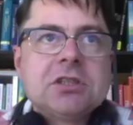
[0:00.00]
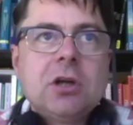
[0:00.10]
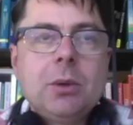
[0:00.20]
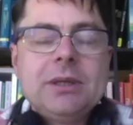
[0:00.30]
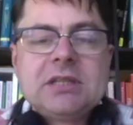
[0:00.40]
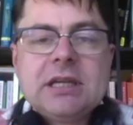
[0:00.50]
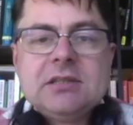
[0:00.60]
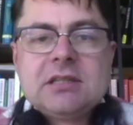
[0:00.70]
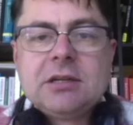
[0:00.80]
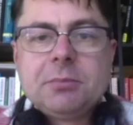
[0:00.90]
I've just
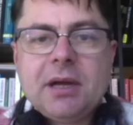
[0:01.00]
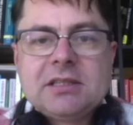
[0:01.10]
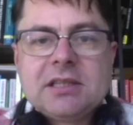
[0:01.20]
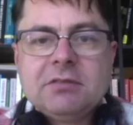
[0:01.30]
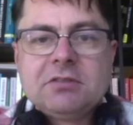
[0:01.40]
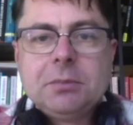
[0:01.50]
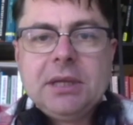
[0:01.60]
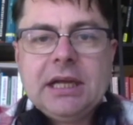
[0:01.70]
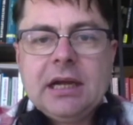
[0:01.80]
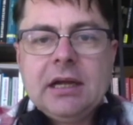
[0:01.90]
always considered myself to
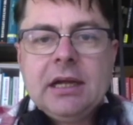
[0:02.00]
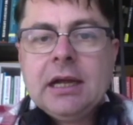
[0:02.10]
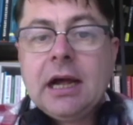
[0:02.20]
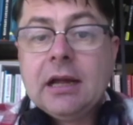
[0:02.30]
be a, a